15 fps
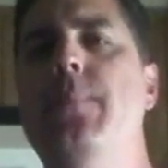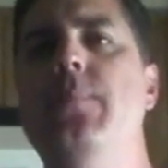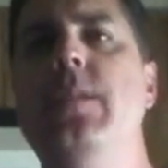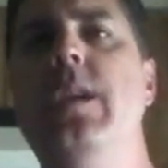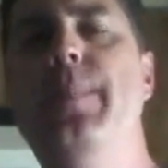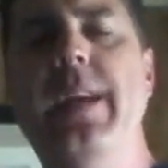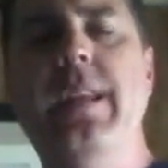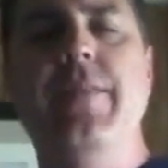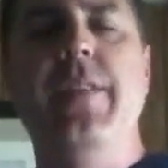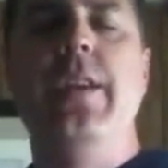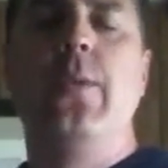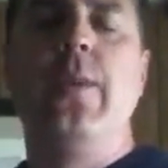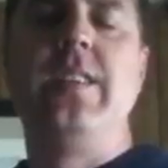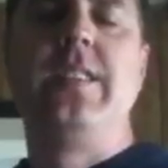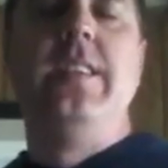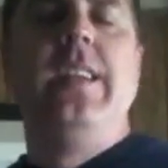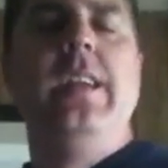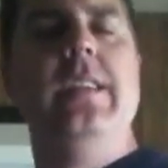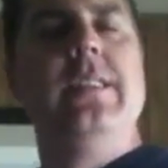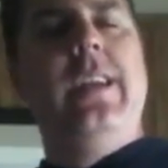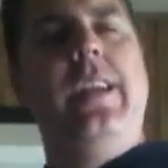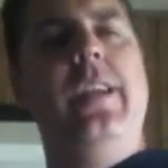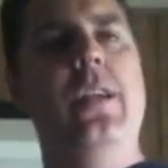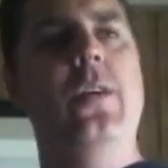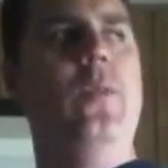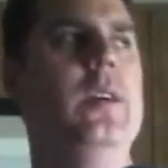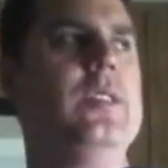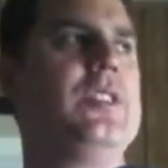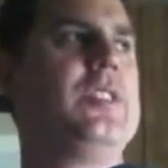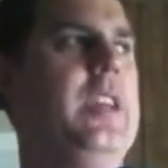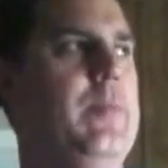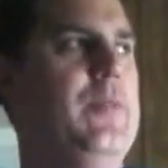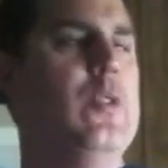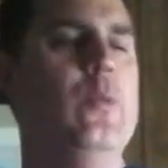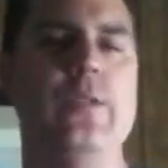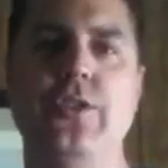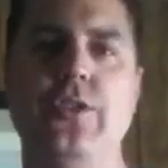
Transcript: he made a video recently, and he's like, you know what, just keep doing what you